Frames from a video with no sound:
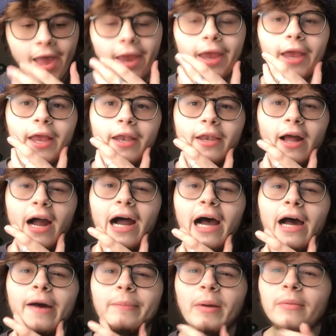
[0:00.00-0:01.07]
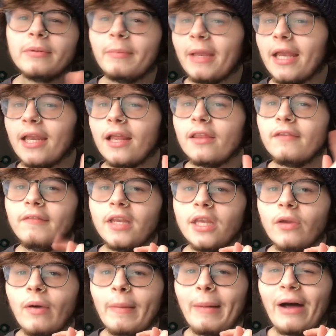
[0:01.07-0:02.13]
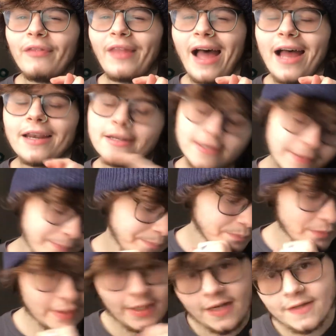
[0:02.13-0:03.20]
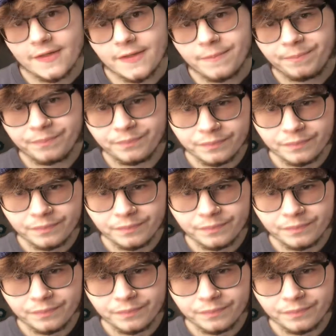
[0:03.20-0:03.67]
and I'll probably make another video about that. Yes.